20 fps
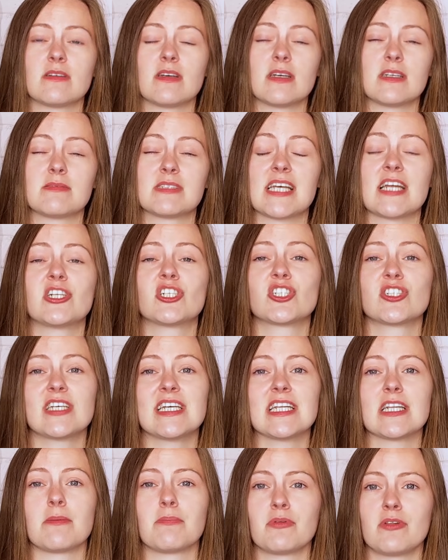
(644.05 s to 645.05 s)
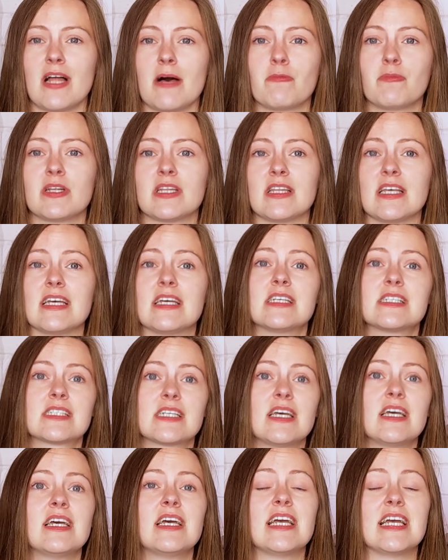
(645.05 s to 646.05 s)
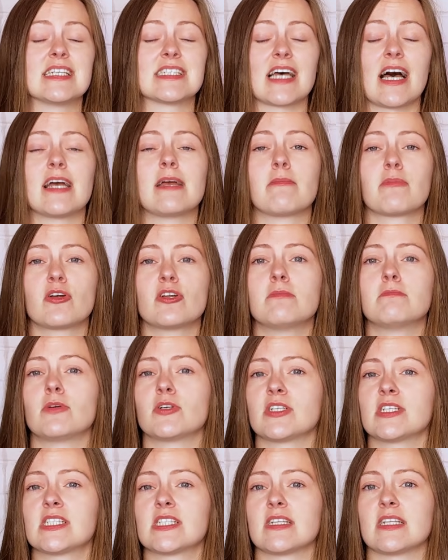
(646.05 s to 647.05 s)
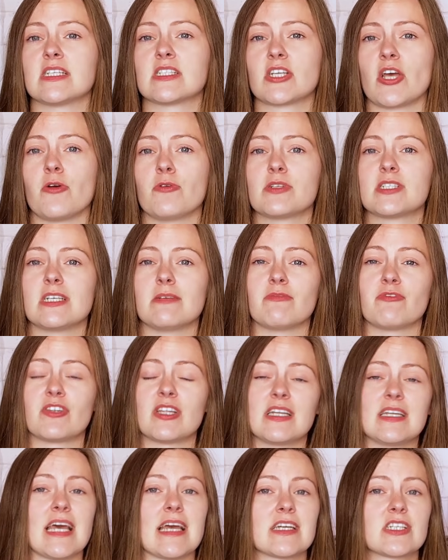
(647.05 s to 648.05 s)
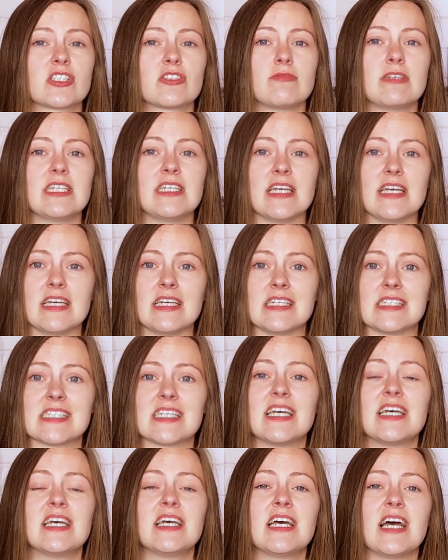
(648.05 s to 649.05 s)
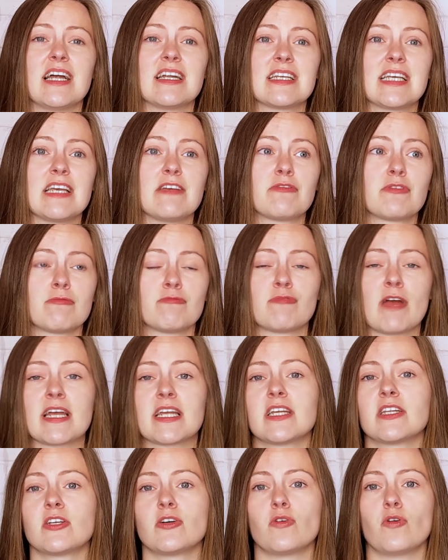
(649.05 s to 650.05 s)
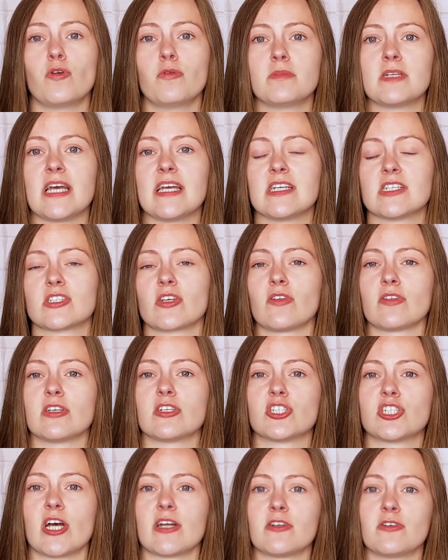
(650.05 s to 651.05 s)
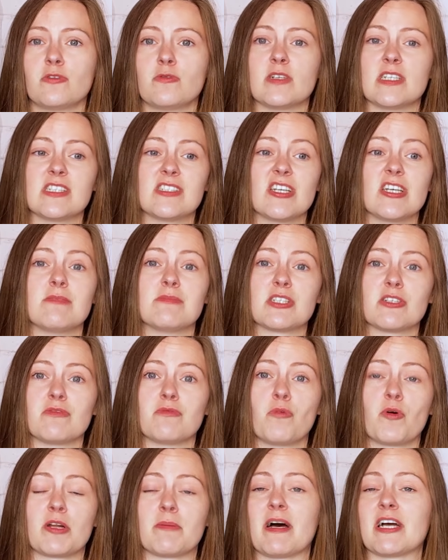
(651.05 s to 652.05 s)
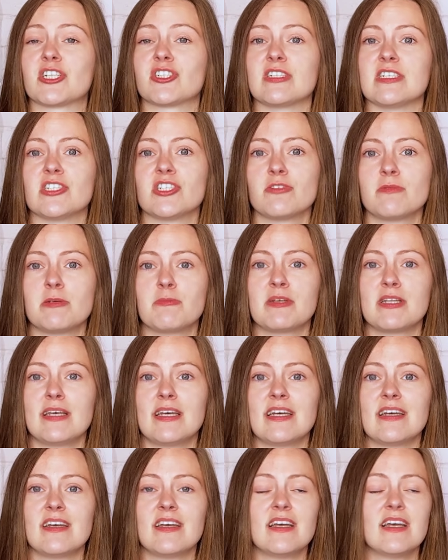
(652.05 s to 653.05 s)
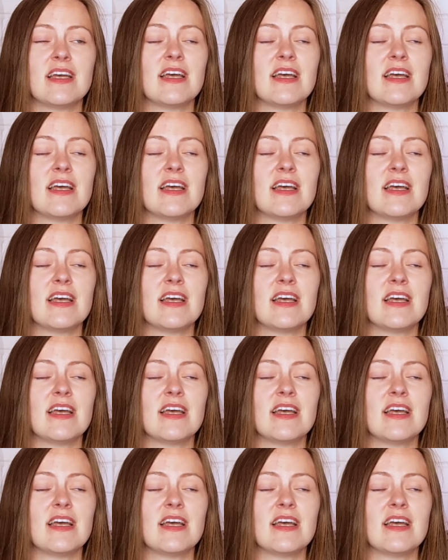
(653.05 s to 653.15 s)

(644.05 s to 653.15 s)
Essentially, the plan with this is that I am going to monitor this coating for the next 3 years and give regular updates on the channel in terms of what I'm actually doing with it